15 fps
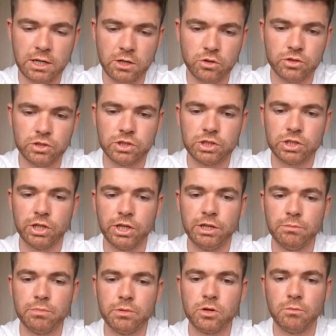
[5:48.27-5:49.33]
couldn't
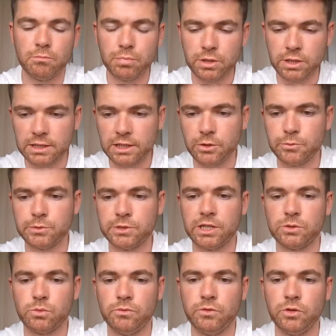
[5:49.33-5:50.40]
sleep, completely
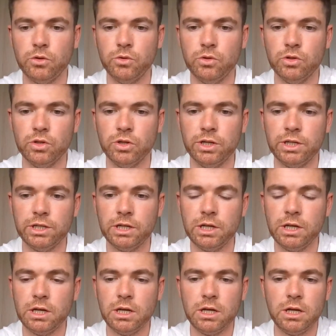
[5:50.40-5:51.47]
obsessed with Googling,
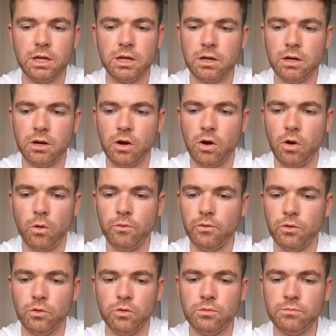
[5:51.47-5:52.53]

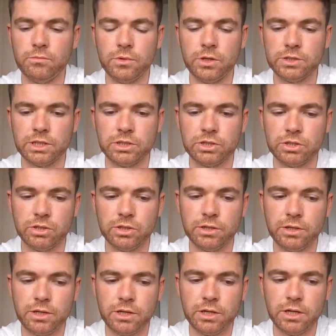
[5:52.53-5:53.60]
awful, essentially.
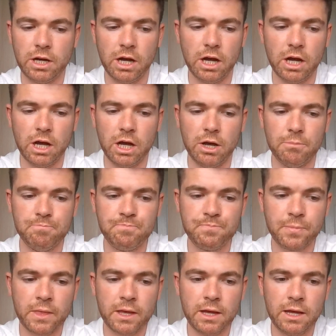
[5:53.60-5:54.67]
Um,
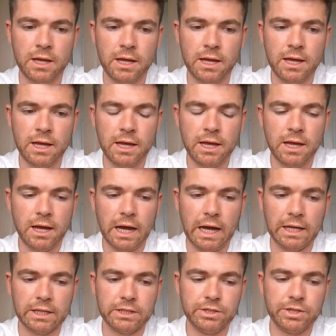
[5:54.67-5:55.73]

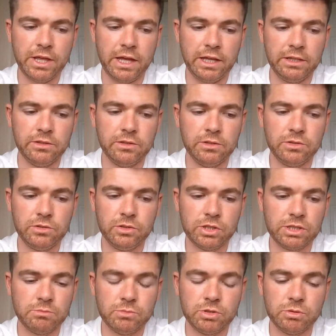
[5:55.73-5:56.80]
and then the
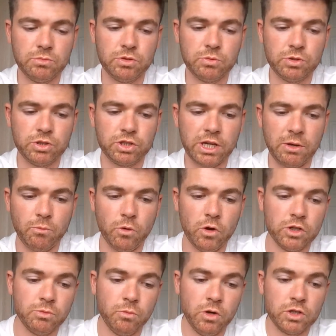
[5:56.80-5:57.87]
symptoms were just getting
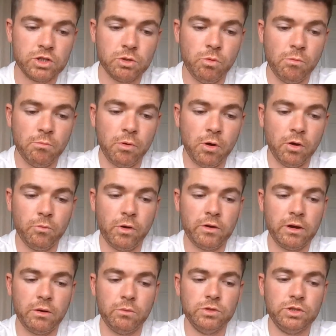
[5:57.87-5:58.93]
worse and worse to one point
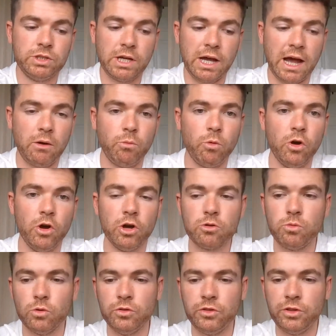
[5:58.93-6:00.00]
where I was at
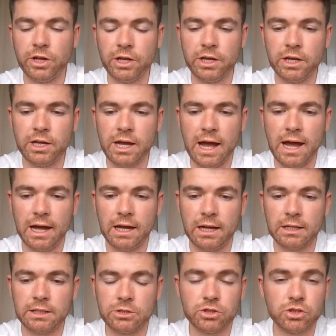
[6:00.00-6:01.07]
work one day
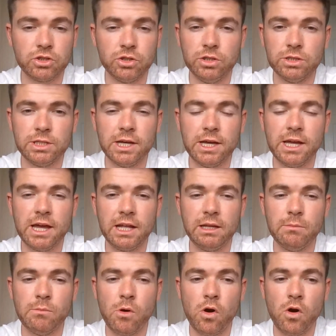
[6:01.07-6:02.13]
and I just couldn't take it
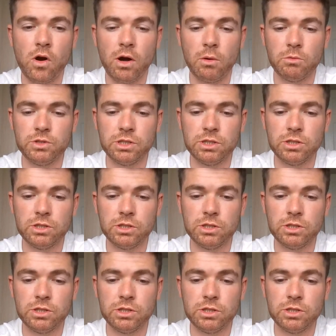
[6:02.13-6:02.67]
anymore. I was